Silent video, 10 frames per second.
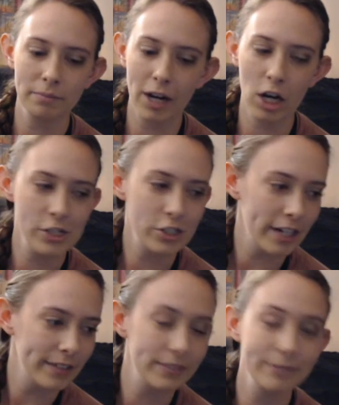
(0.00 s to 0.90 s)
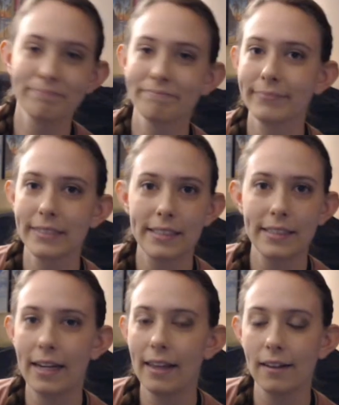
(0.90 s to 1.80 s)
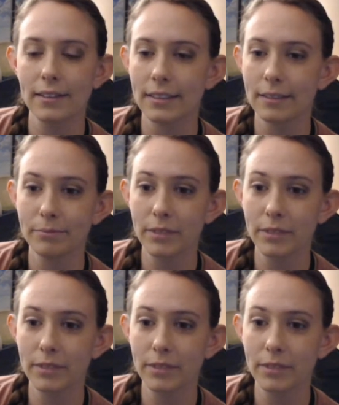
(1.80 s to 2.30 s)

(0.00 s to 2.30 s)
my hard drives, I lost it.